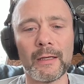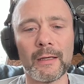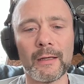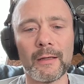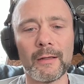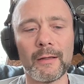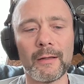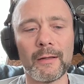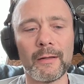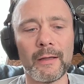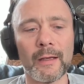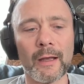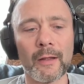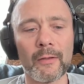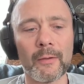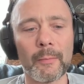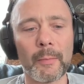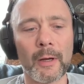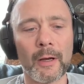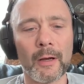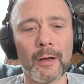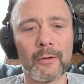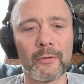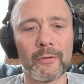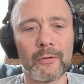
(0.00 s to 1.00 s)
at the other
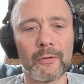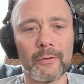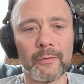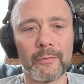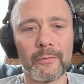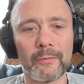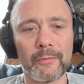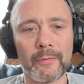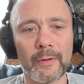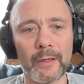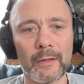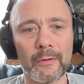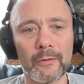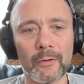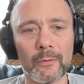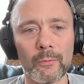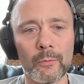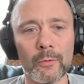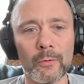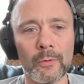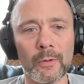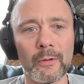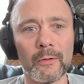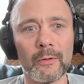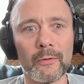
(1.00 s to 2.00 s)
parts of things that
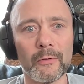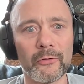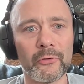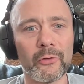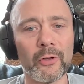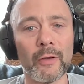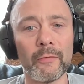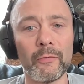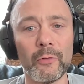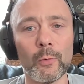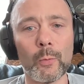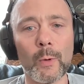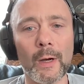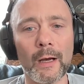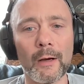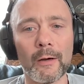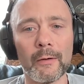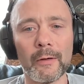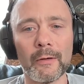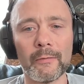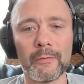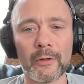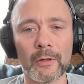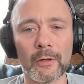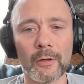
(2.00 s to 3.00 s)
will serve you well
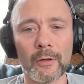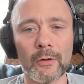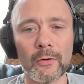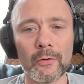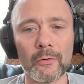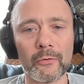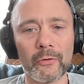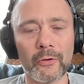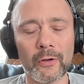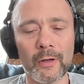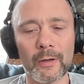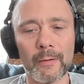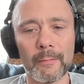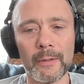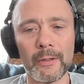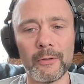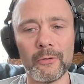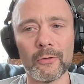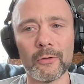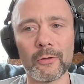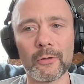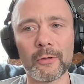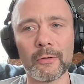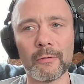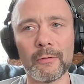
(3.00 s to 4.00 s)
over the long term in
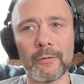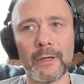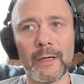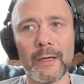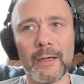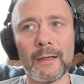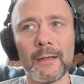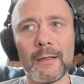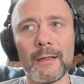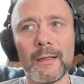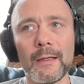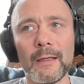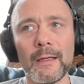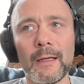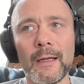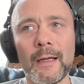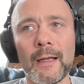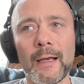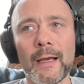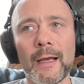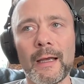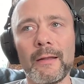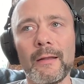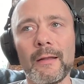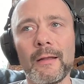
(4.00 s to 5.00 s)
your career.
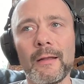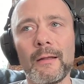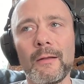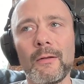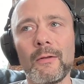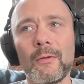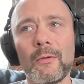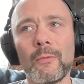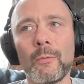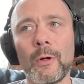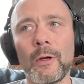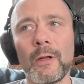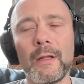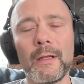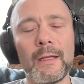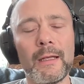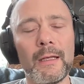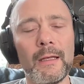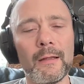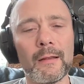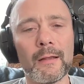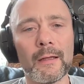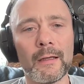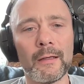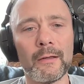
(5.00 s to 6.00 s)
And one of the
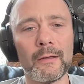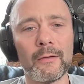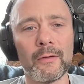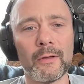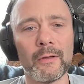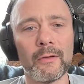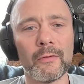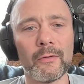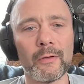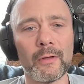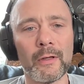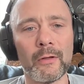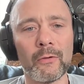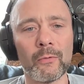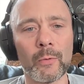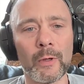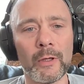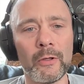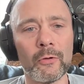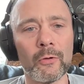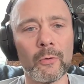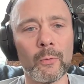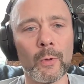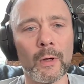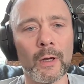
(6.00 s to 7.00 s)
key things is
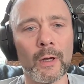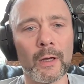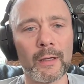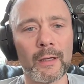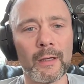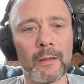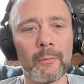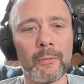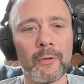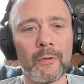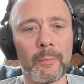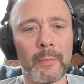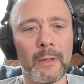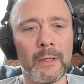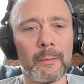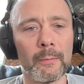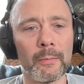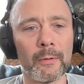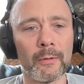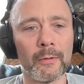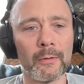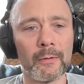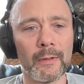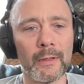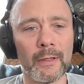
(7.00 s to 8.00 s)
when you're working with
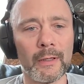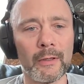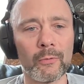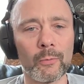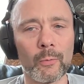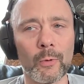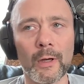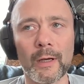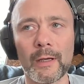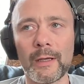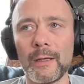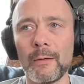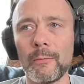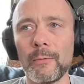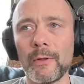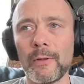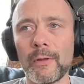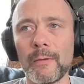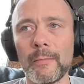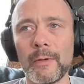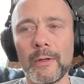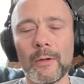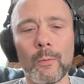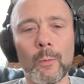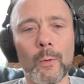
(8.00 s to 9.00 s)
people, is working with
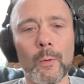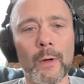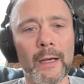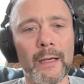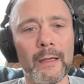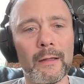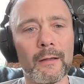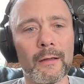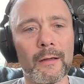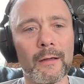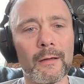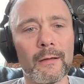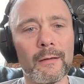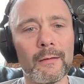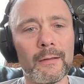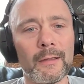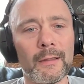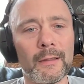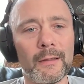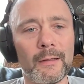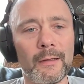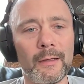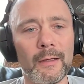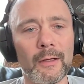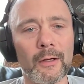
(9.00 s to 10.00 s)
them in a way that
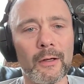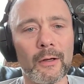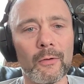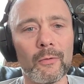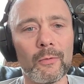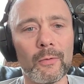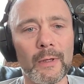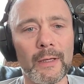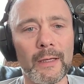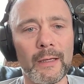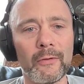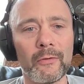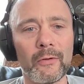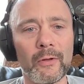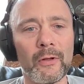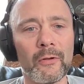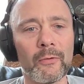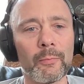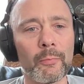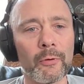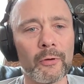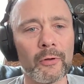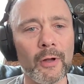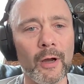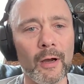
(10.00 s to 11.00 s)
is
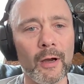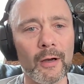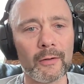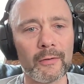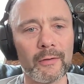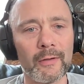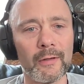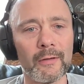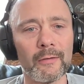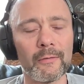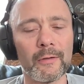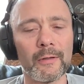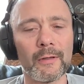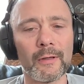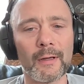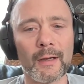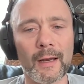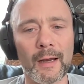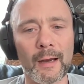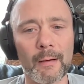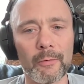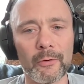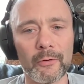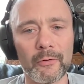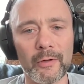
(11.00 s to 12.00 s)
productive and
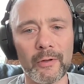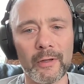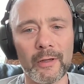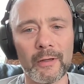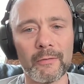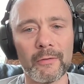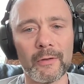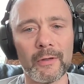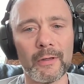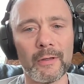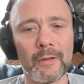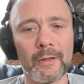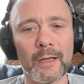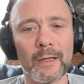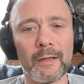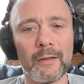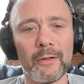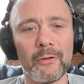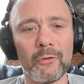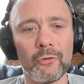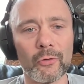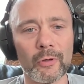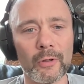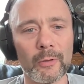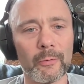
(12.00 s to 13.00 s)
collaborative and
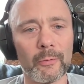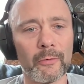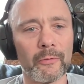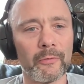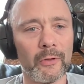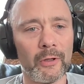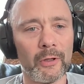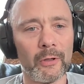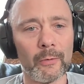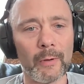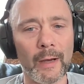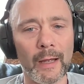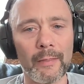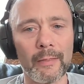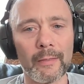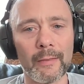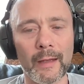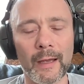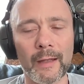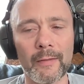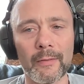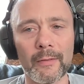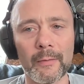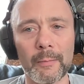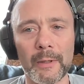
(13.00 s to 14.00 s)
enjoyable for you and
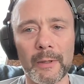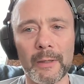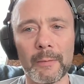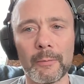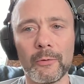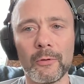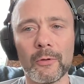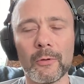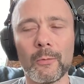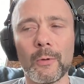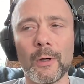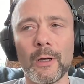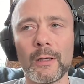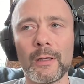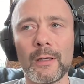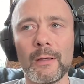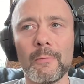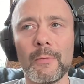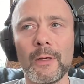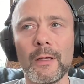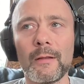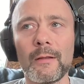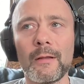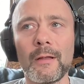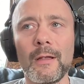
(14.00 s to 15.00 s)
the people you're working
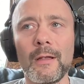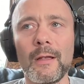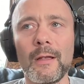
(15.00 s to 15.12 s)
with.